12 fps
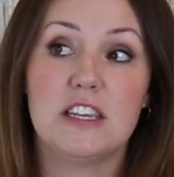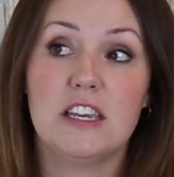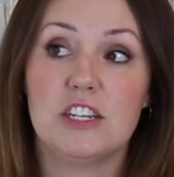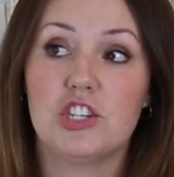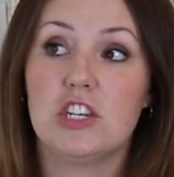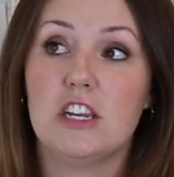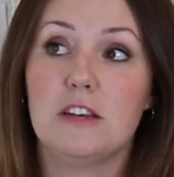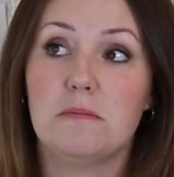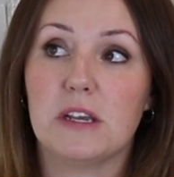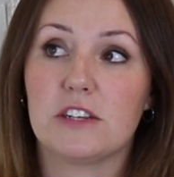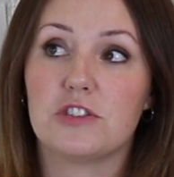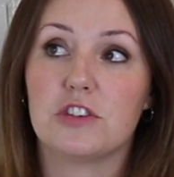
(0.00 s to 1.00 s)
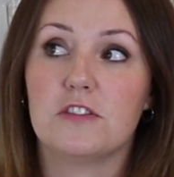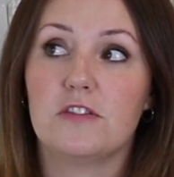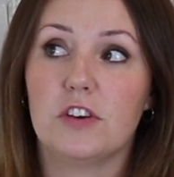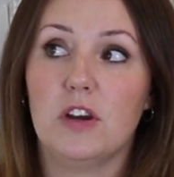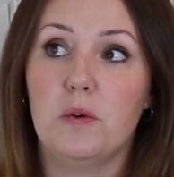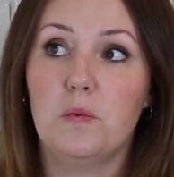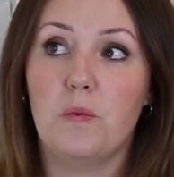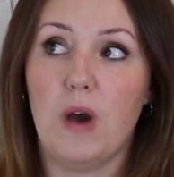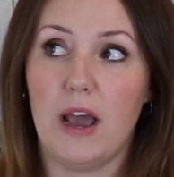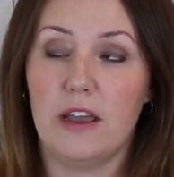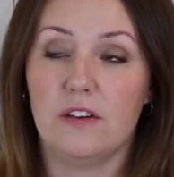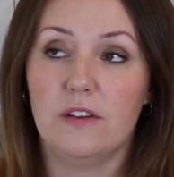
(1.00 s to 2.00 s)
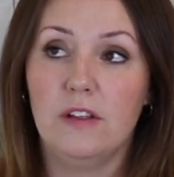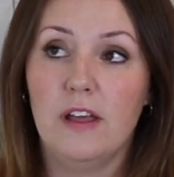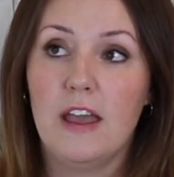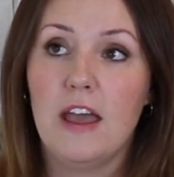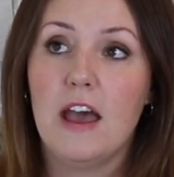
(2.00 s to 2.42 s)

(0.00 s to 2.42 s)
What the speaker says: KitchenAid mixer for a while,